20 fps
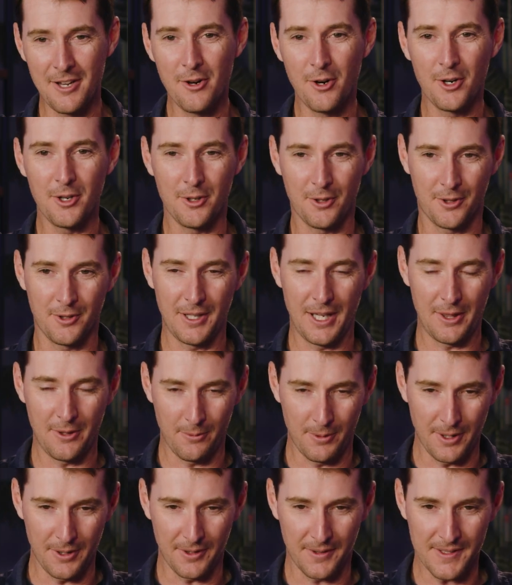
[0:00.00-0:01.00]
know you're good at the
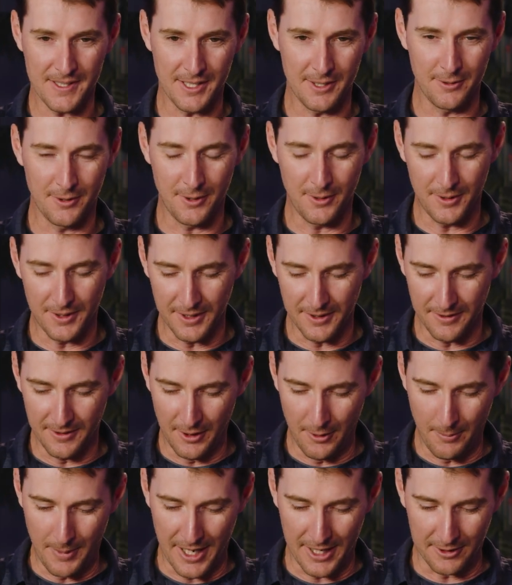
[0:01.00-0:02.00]
weather because I know you did
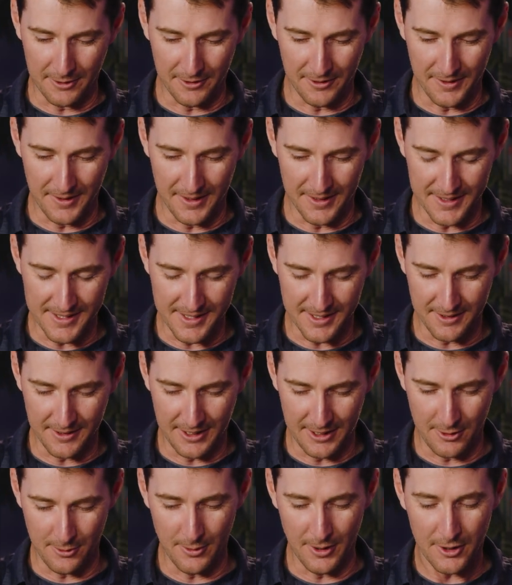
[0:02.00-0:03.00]
a minor in this and,
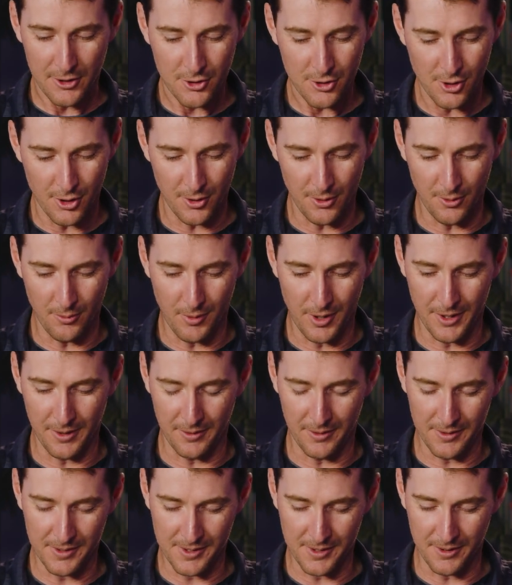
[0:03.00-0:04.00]
mm. and you enjoy the
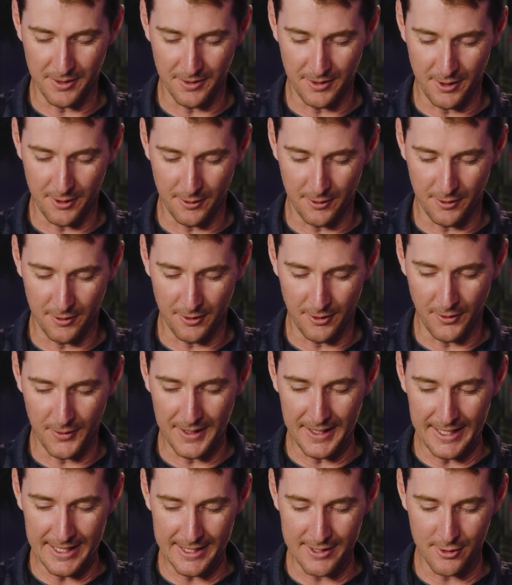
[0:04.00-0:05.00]
weather. So you're
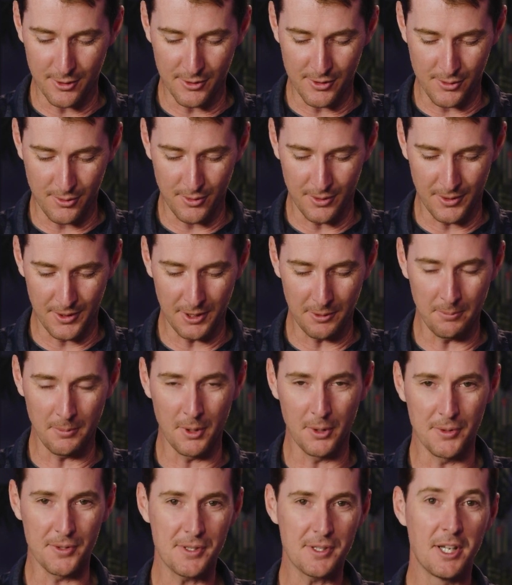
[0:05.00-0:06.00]
an easier student than
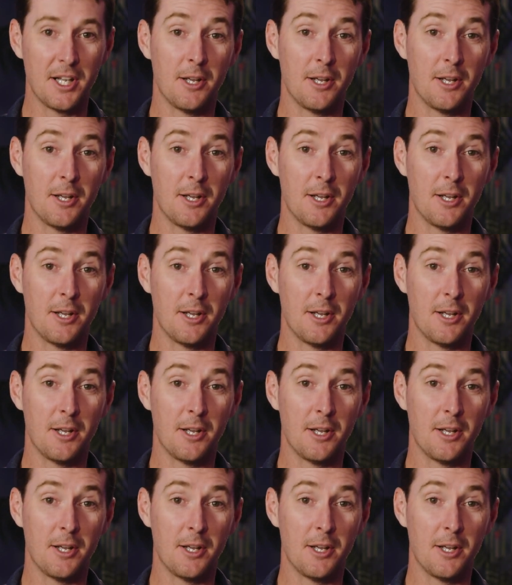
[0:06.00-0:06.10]
most.